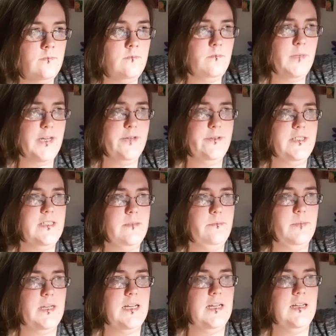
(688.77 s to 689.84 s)
Main reason
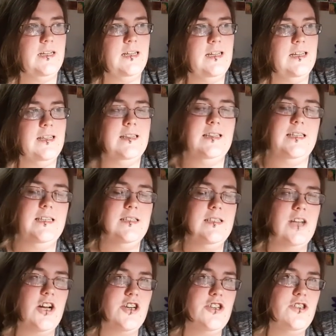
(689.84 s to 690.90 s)
being, these
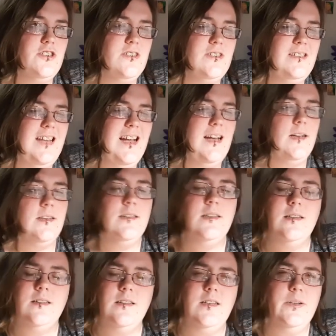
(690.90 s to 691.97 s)
aren't
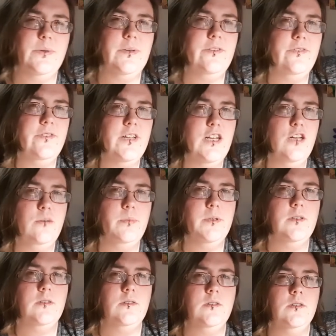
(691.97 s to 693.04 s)
technically refillable.